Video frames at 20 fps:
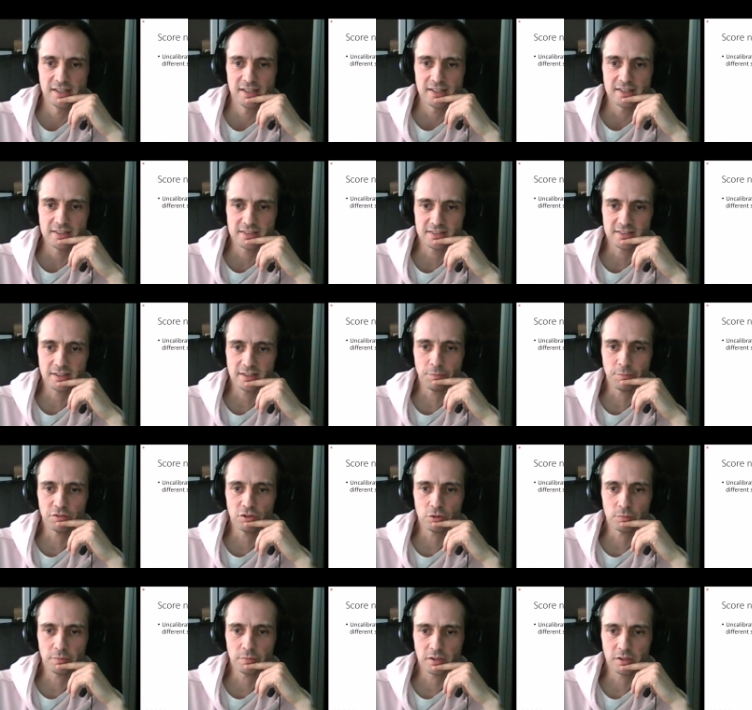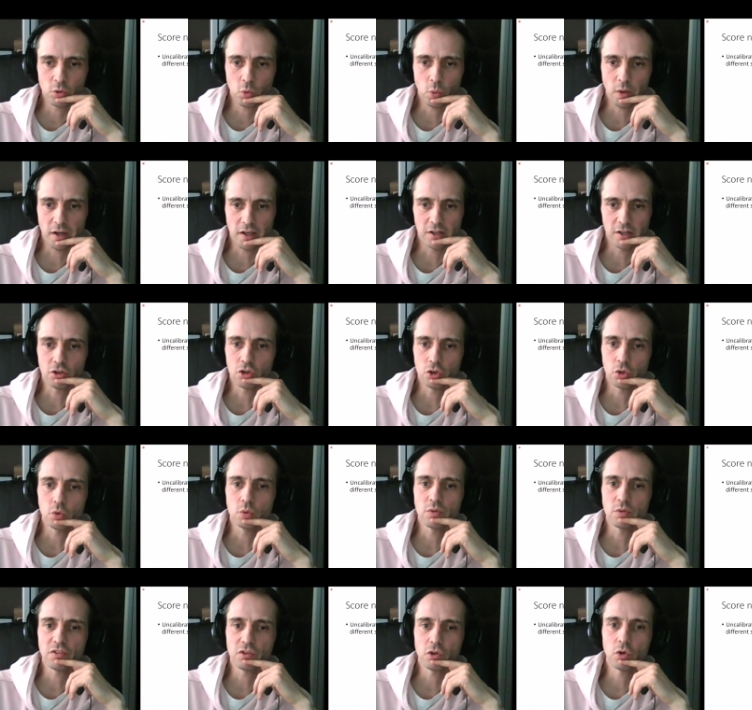it seems to be quite a
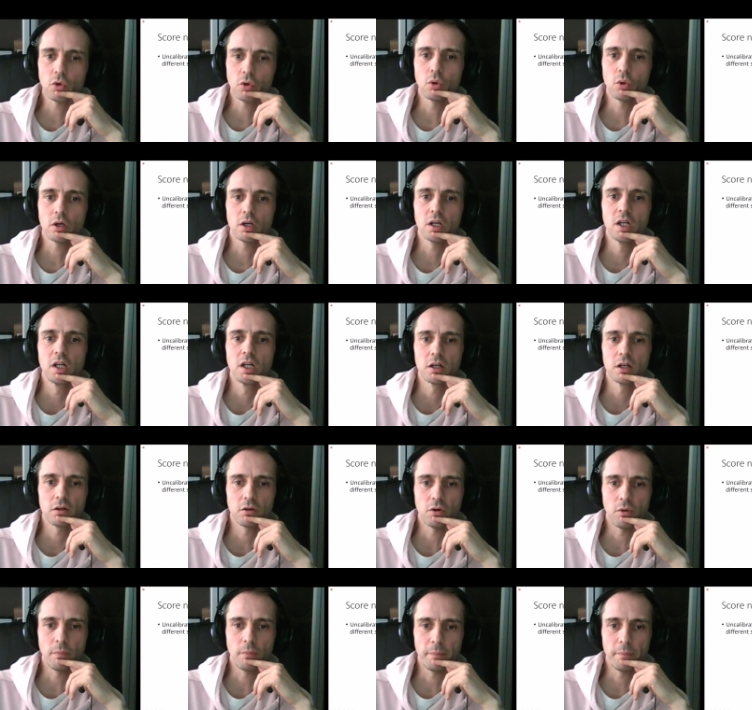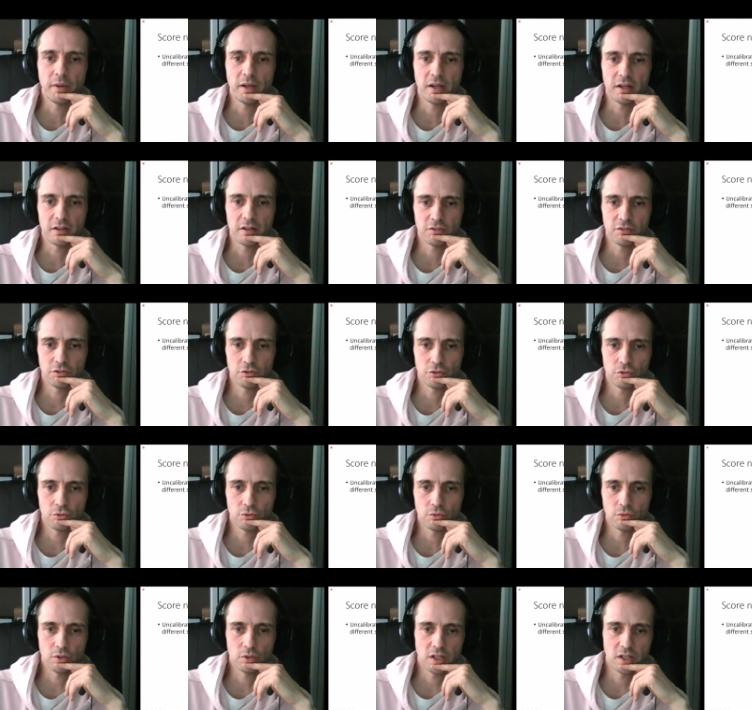good score compared
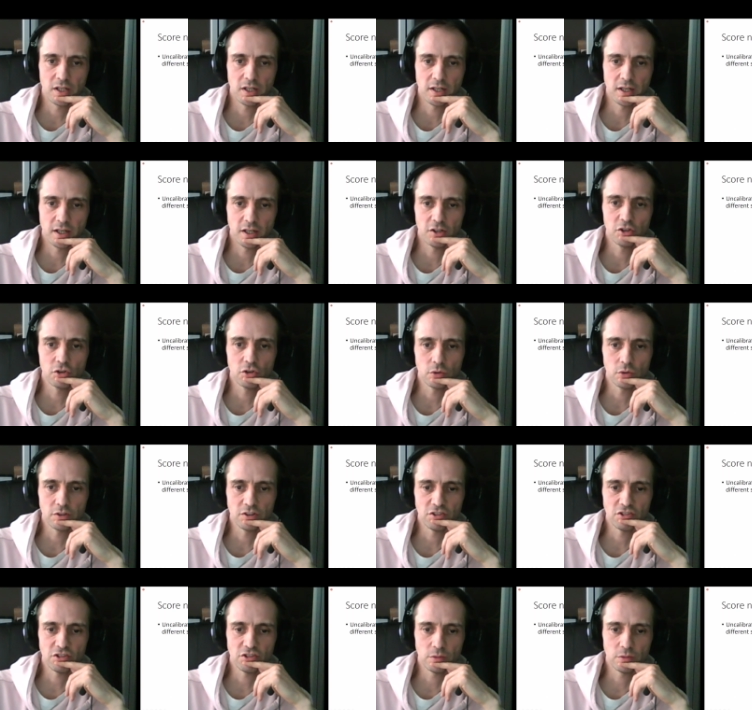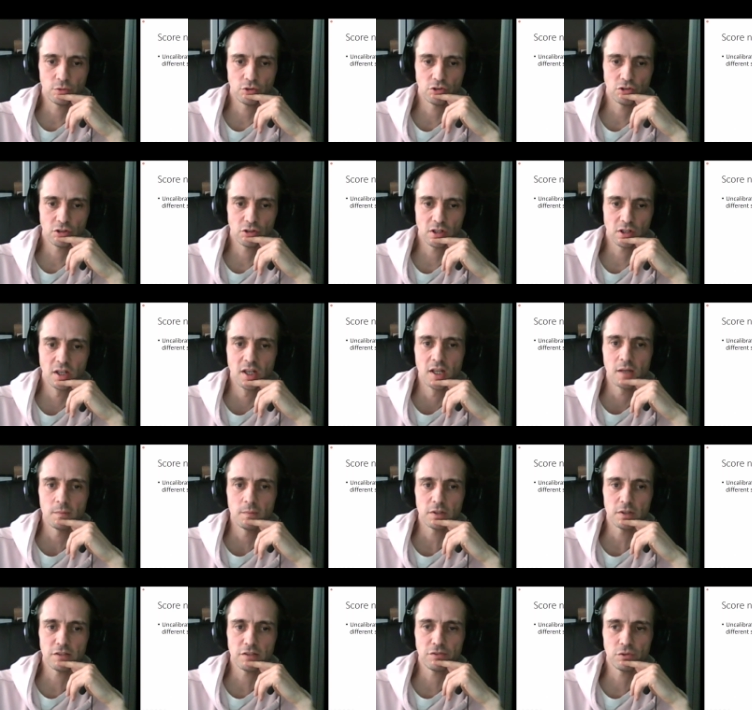to the null distribution.
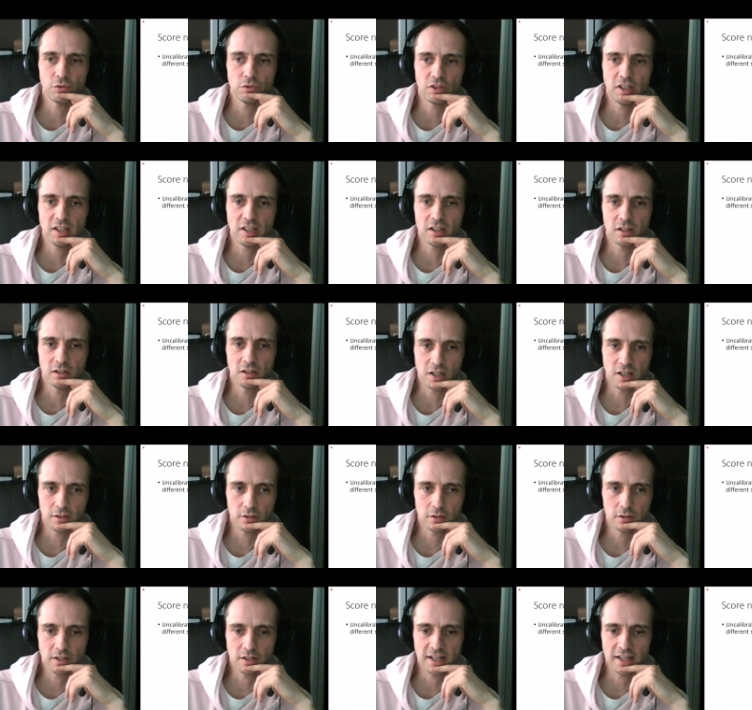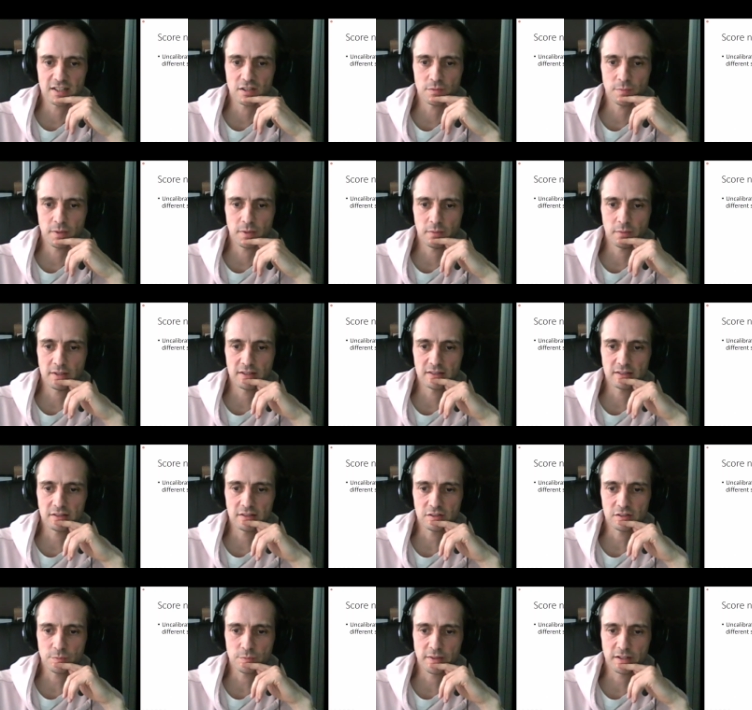But if you take another
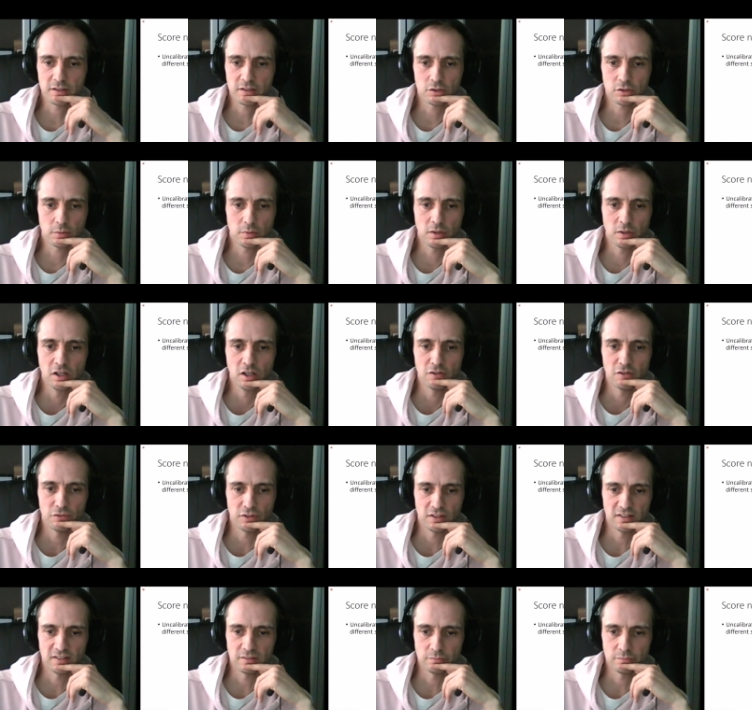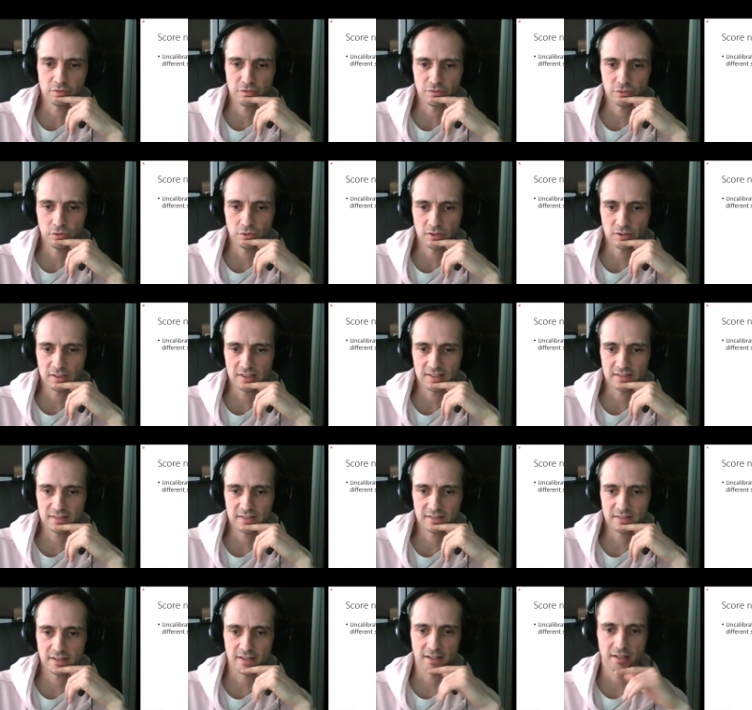experimental spectrum, for example, for this,
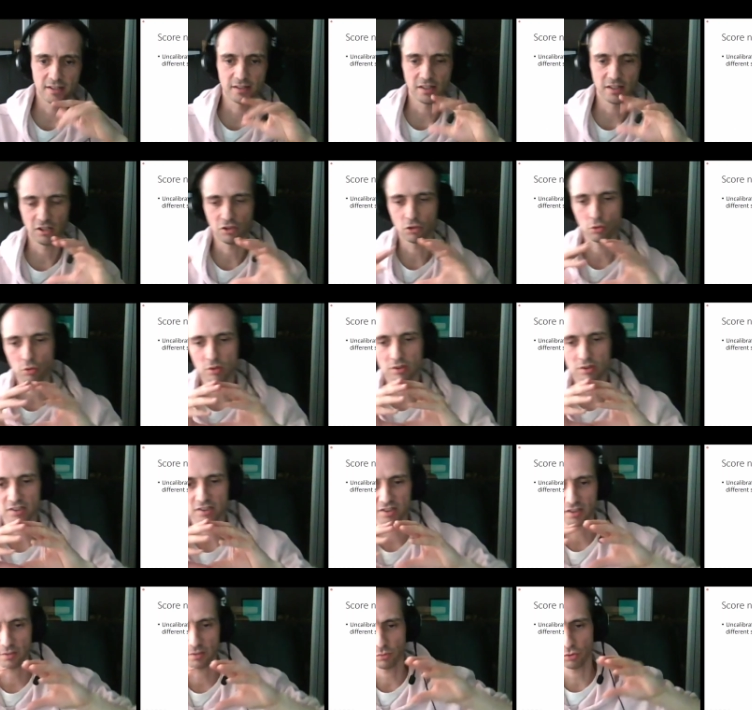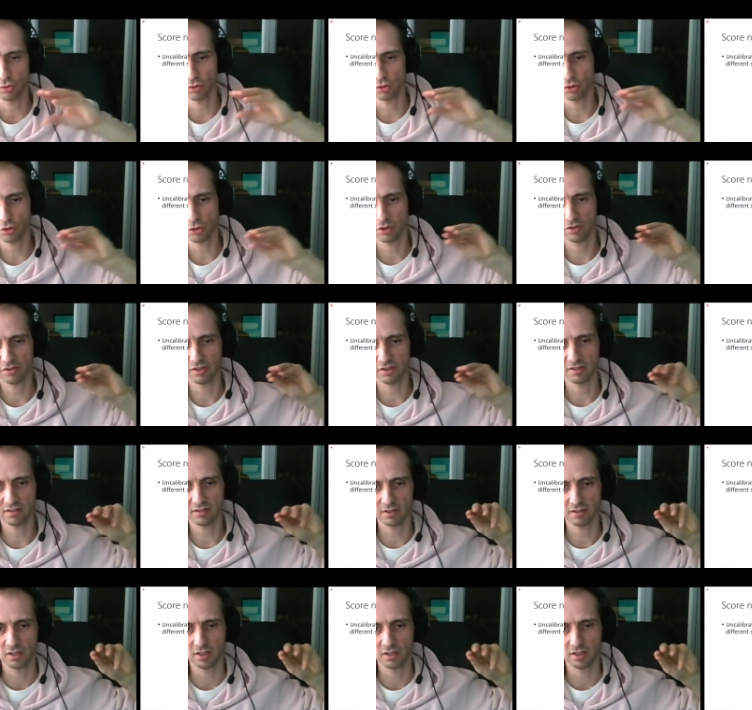the null distributions is